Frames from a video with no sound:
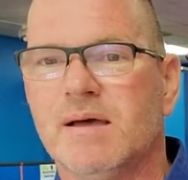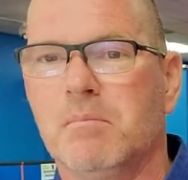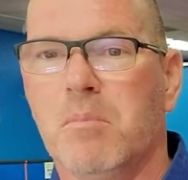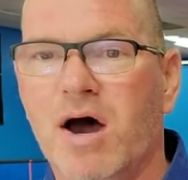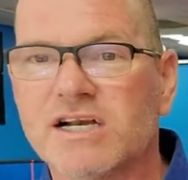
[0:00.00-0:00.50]

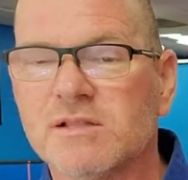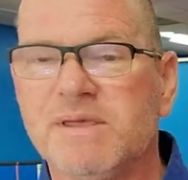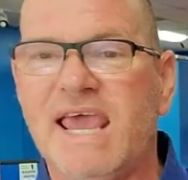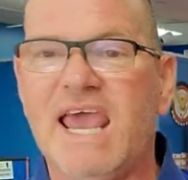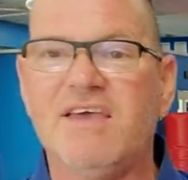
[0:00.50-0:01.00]
Model
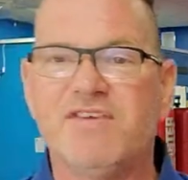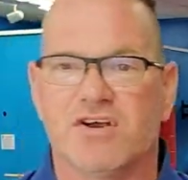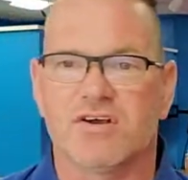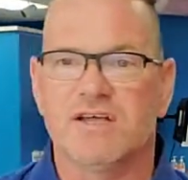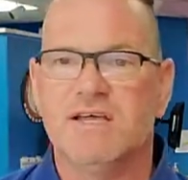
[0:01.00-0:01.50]

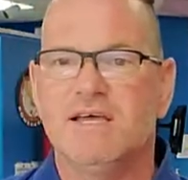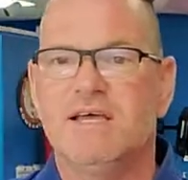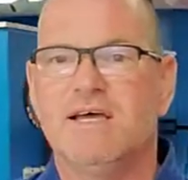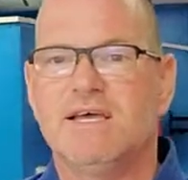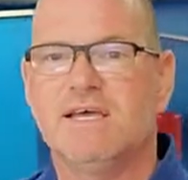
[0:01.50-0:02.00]
behavior
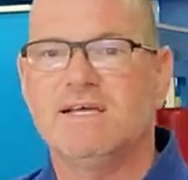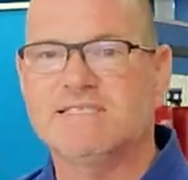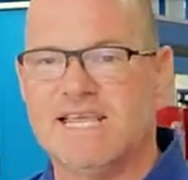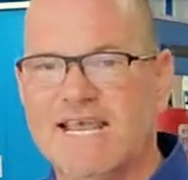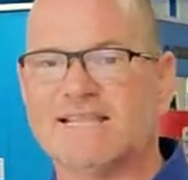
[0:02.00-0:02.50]

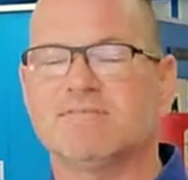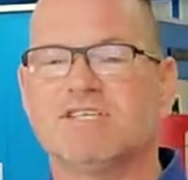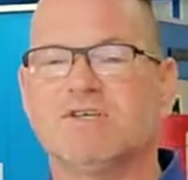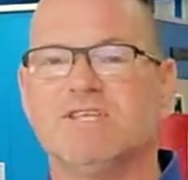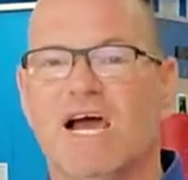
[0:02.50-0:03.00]
to get them to
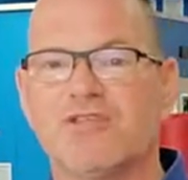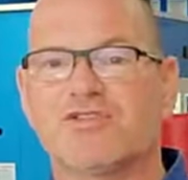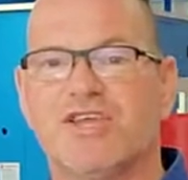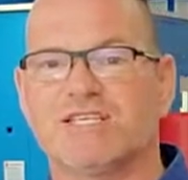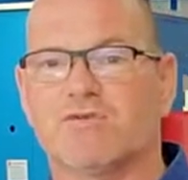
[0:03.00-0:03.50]
do the other
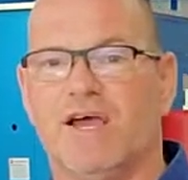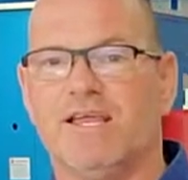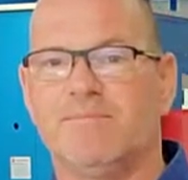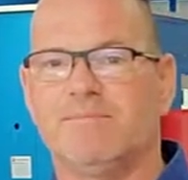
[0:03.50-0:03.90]
things right.